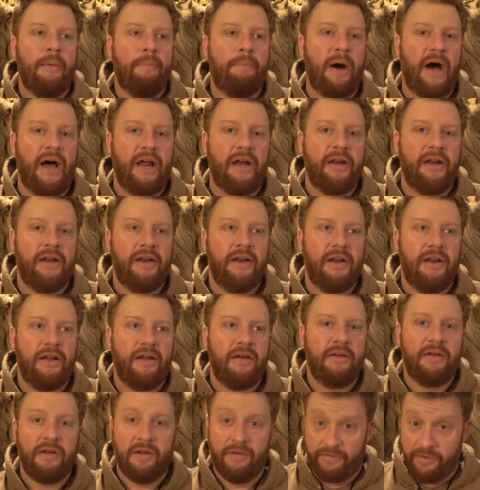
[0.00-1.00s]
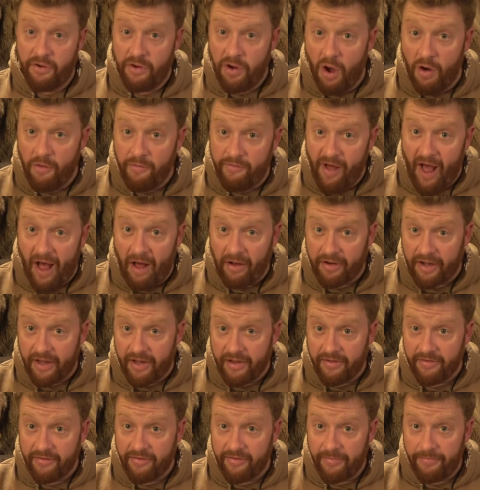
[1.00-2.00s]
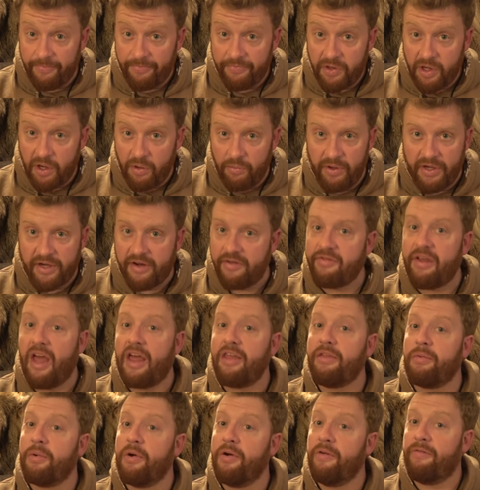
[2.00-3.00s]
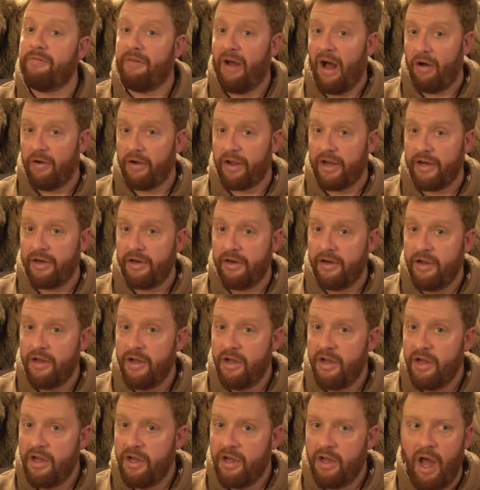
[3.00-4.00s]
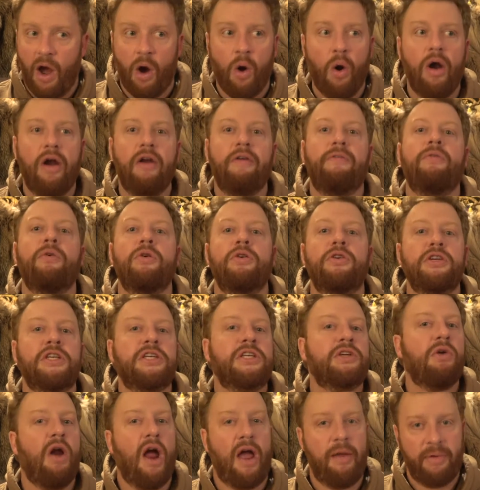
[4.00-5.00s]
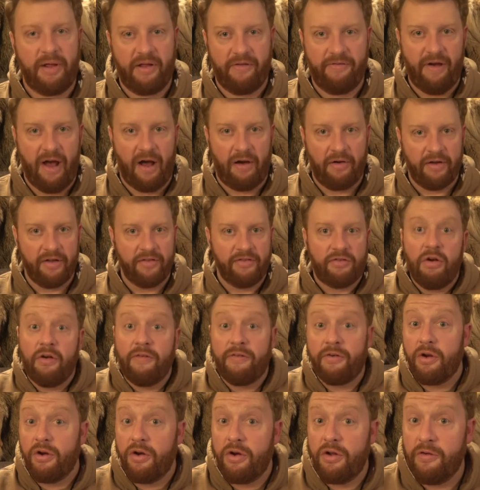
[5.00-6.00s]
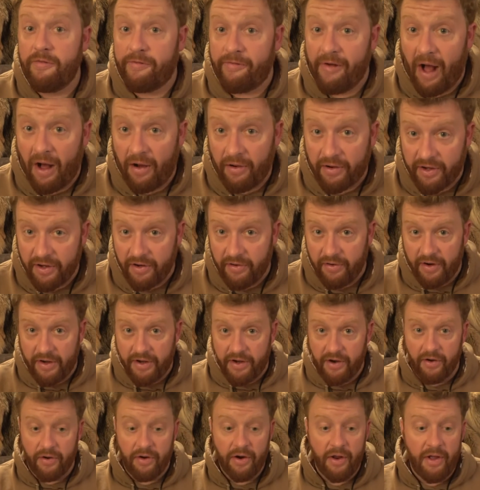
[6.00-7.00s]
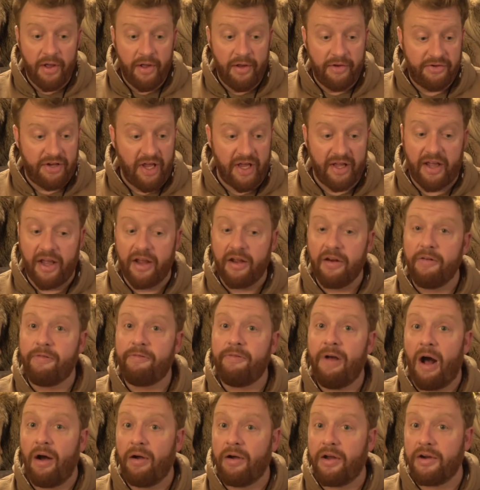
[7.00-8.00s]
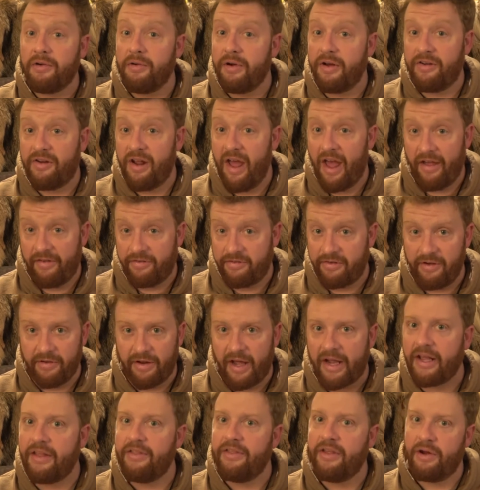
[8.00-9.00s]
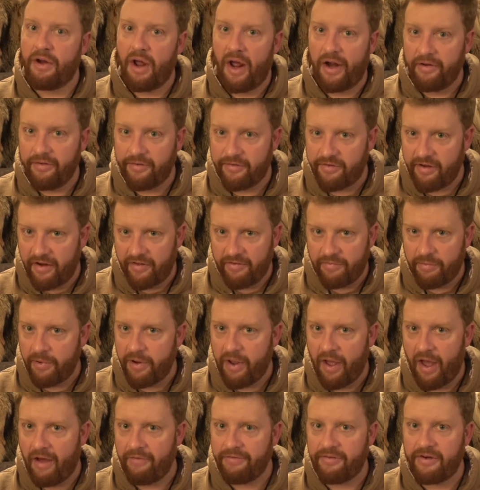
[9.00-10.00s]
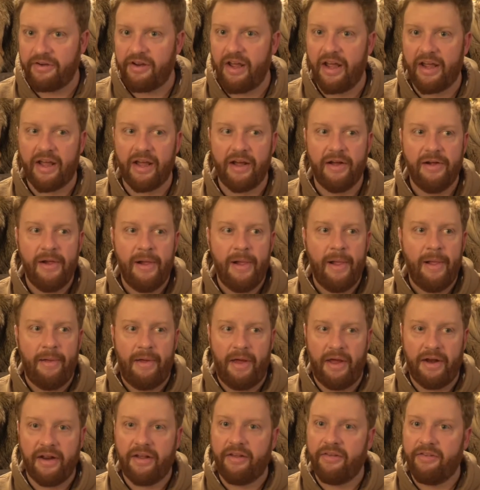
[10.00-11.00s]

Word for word: But if you know falcons, when you say the word falcon, or if we're describing falcons, or if you're a new falconer and you're taking your falconry test, like in the United States where you have to take a, an